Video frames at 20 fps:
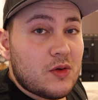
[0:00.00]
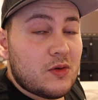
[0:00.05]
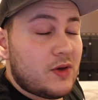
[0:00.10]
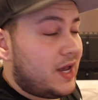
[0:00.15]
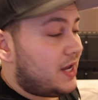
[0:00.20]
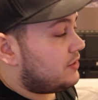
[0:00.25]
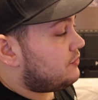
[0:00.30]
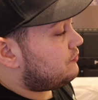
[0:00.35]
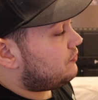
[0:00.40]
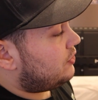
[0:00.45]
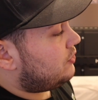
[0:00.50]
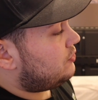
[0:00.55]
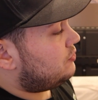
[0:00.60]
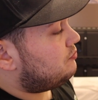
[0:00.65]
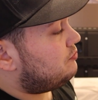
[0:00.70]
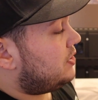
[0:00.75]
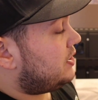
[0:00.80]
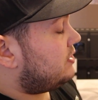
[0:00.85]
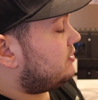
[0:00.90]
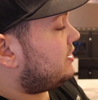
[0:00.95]
headphone
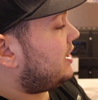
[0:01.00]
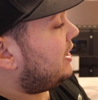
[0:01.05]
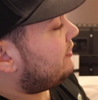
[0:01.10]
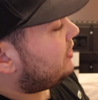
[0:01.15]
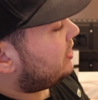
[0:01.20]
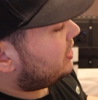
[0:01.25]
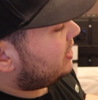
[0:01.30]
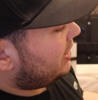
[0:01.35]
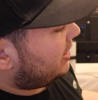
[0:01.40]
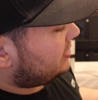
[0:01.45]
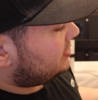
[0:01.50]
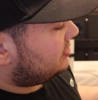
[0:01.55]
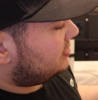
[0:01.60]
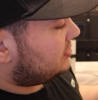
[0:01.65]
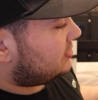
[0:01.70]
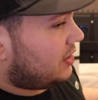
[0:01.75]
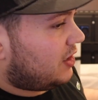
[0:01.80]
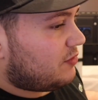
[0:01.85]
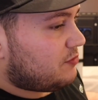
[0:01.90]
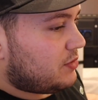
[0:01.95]
carrying cases
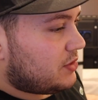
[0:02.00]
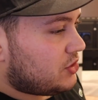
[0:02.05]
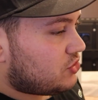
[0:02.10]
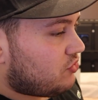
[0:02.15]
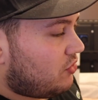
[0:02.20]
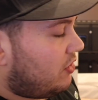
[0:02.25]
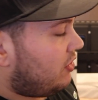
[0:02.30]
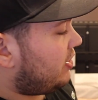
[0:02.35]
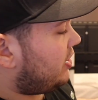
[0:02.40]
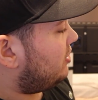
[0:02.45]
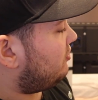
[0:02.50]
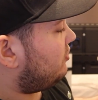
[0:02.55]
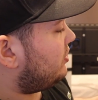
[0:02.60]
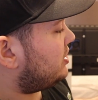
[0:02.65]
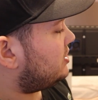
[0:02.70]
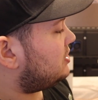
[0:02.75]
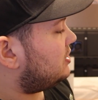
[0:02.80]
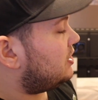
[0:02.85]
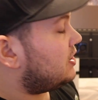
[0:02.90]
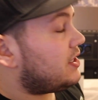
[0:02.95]
that I've been trying
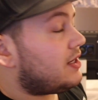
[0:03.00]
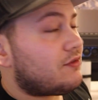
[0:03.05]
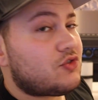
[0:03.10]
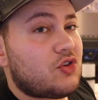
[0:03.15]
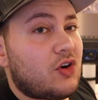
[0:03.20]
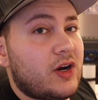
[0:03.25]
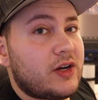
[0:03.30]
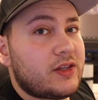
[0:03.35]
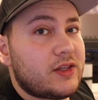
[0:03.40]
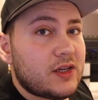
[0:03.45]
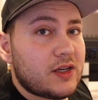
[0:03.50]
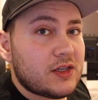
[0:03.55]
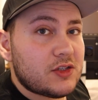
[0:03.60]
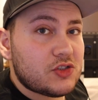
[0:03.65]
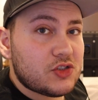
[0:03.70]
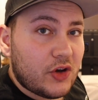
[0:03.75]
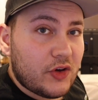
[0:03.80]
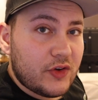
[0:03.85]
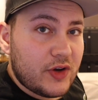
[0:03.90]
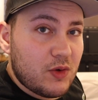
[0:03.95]
recently. I've tried the
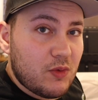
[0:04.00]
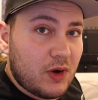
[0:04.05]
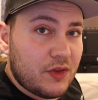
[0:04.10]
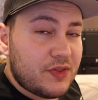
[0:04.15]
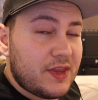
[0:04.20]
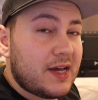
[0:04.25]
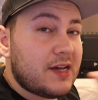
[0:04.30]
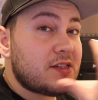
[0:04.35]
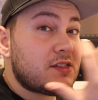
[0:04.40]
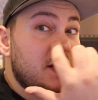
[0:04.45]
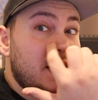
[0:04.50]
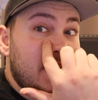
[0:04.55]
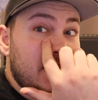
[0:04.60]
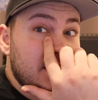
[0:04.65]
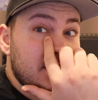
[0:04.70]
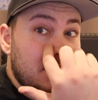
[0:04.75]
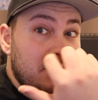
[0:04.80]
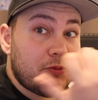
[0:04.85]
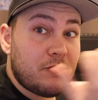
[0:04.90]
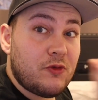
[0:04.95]
Sony
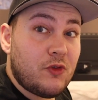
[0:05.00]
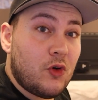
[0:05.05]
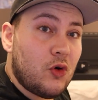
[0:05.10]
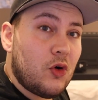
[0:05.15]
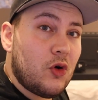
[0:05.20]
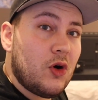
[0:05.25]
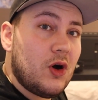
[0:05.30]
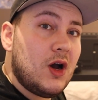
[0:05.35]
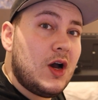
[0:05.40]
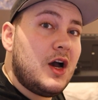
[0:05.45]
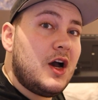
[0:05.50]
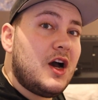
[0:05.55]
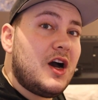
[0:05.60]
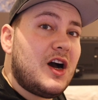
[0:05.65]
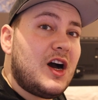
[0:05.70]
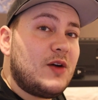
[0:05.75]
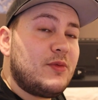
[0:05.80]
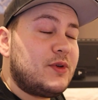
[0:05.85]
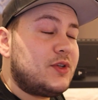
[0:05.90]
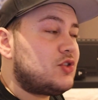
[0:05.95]
1000XM4,
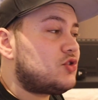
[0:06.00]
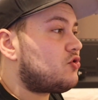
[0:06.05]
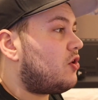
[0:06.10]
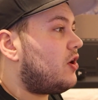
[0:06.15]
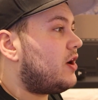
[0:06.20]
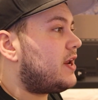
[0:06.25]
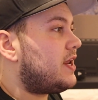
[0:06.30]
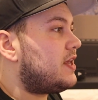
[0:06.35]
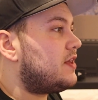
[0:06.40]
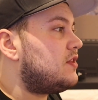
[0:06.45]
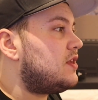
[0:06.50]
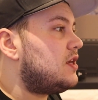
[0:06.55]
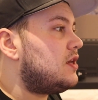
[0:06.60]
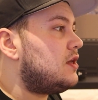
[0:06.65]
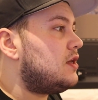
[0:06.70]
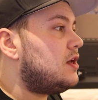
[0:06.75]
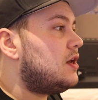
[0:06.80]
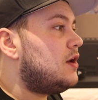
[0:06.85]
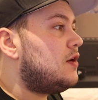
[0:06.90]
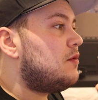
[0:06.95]
I've been trying
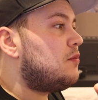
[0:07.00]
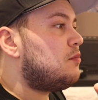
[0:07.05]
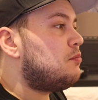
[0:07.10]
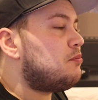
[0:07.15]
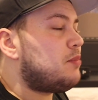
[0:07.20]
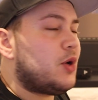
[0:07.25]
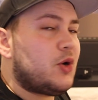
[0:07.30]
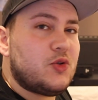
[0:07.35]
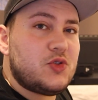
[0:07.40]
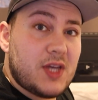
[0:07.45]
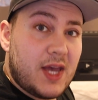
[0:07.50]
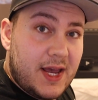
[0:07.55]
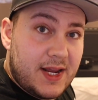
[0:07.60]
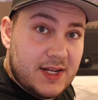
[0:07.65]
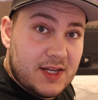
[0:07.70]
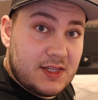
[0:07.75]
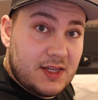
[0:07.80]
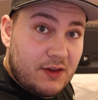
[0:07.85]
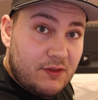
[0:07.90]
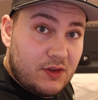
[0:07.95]
the Bose
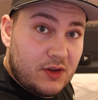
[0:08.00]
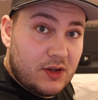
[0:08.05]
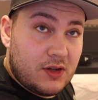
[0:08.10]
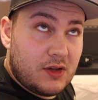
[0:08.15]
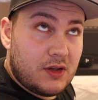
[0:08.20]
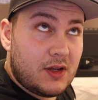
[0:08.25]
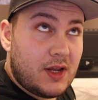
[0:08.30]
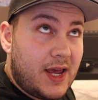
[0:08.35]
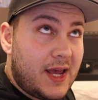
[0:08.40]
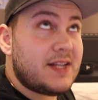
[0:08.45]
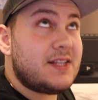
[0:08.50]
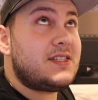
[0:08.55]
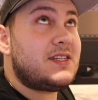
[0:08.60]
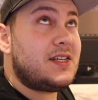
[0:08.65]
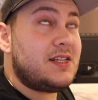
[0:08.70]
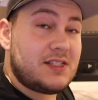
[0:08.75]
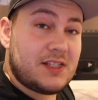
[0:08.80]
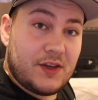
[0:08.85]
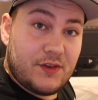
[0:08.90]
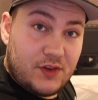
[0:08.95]

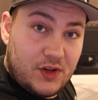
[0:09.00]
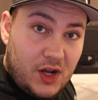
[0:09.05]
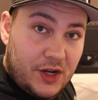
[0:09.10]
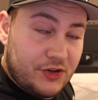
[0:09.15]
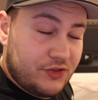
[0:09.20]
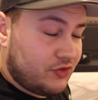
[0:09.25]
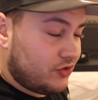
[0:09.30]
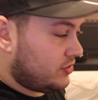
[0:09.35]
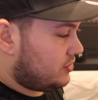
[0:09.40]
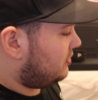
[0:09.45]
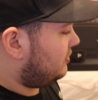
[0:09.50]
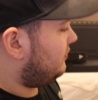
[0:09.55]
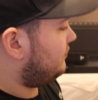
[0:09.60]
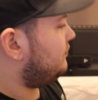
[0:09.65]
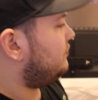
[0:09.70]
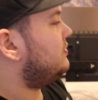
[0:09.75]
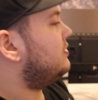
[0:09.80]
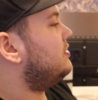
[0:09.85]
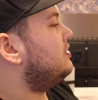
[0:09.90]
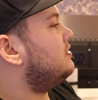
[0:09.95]
NC700.
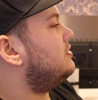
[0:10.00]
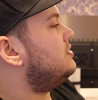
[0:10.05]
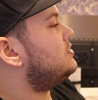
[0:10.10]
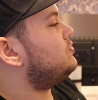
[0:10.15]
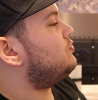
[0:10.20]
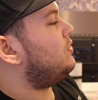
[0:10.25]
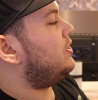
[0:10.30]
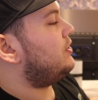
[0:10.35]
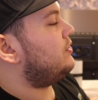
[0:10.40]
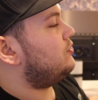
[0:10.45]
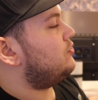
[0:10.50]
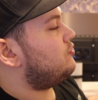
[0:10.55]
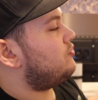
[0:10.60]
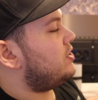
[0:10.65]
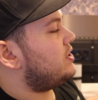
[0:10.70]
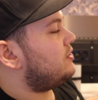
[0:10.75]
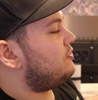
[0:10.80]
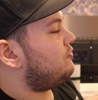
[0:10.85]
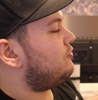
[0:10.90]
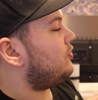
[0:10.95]
This one
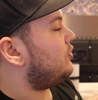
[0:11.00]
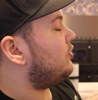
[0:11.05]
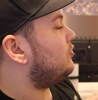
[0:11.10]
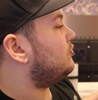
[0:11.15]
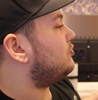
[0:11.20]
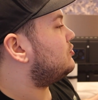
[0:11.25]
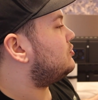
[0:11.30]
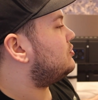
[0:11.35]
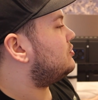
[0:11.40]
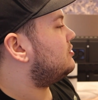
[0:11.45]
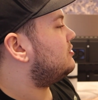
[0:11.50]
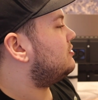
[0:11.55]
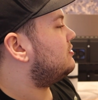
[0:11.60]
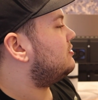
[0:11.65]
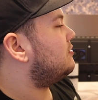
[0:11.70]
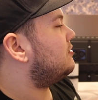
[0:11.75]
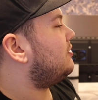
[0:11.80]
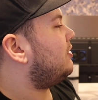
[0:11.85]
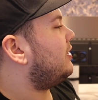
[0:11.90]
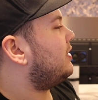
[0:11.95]
already feels
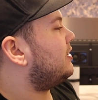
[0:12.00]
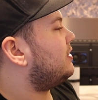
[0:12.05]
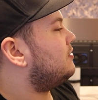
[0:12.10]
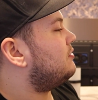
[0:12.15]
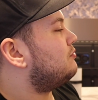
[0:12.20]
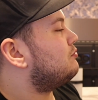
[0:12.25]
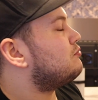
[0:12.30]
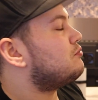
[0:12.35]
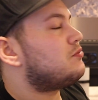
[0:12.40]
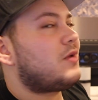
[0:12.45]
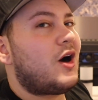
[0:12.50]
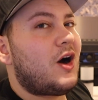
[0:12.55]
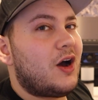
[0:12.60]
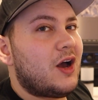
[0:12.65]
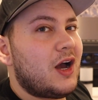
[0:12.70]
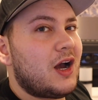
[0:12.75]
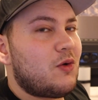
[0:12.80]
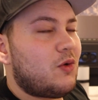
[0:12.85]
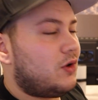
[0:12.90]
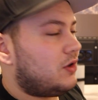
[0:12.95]
like
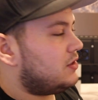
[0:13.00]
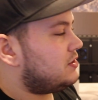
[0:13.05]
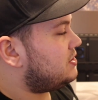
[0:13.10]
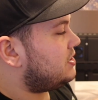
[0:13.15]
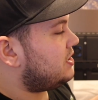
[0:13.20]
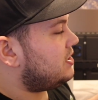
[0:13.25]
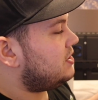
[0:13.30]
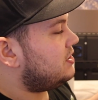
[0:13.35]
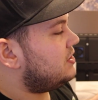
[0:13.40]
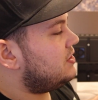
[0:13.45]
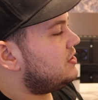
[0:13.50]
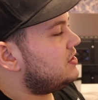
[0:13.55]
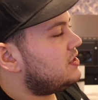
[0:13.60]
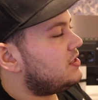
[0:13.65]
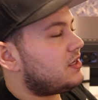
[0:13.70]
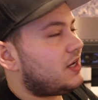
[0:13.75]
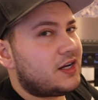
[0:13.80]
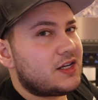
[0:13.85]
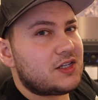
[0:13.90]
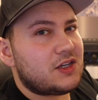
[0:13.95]
higher quality,
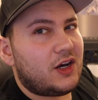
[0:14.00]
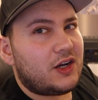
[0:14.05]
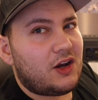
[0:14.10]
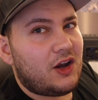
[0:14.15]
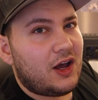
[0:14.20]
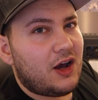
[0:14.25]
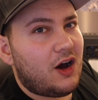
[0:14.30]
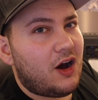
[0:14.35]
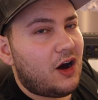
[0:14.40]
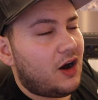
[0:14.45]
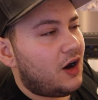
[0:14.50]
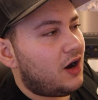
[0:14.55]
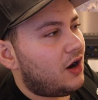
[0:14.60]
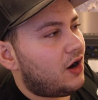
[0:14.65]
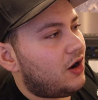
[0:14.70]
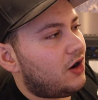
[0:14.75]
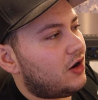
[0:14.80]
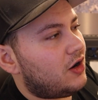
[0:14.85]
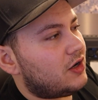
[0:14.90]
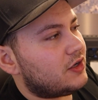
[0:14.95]
and it's kind of like a
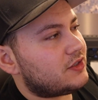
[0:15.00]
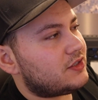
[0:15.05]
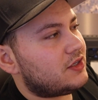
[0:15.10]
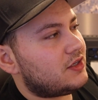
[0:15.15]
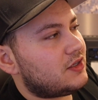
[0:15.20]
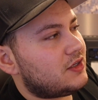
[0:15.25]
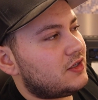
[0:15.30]
hard